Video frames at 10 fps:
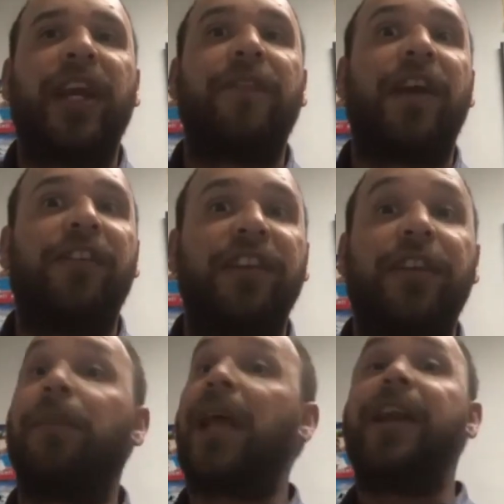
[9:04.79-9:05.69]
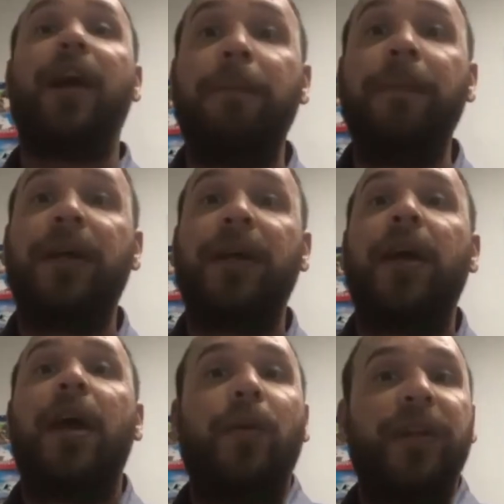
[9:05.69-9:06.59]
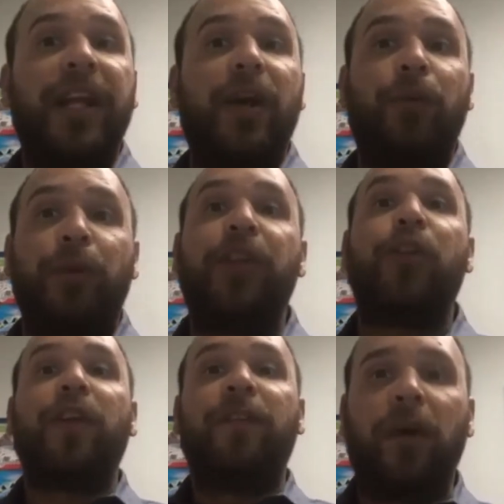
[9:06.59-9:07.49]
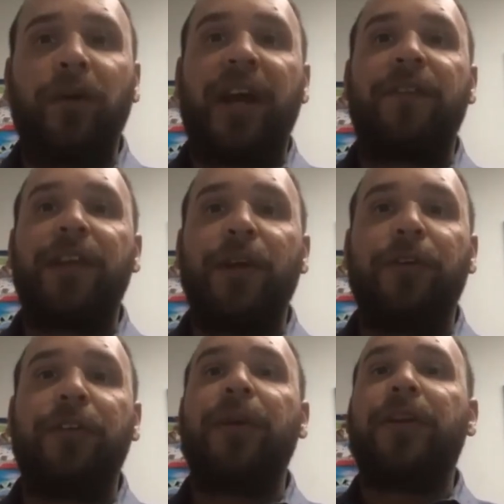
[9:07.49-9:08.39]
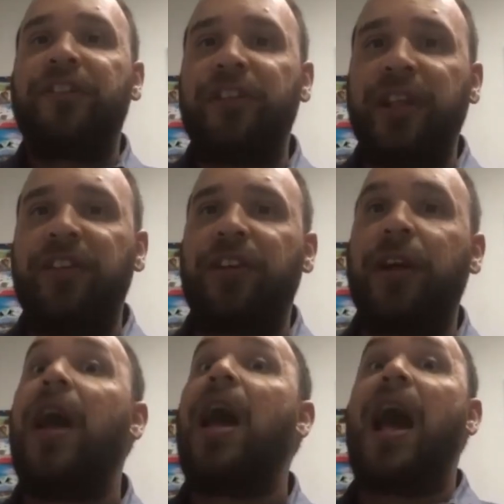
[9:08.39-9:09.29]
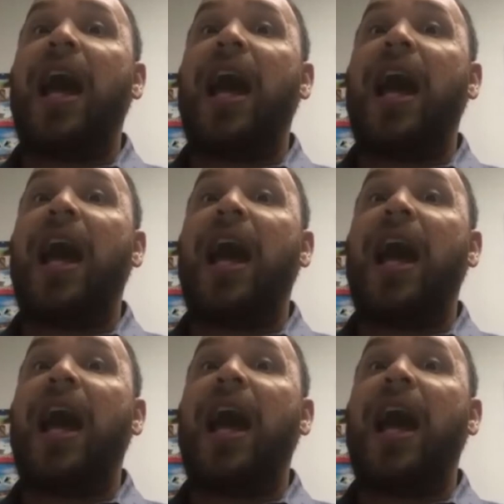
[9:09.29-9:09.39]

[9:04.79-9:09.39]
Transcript: Like if I see them light up when we do the fold out for the ultimate or the signature,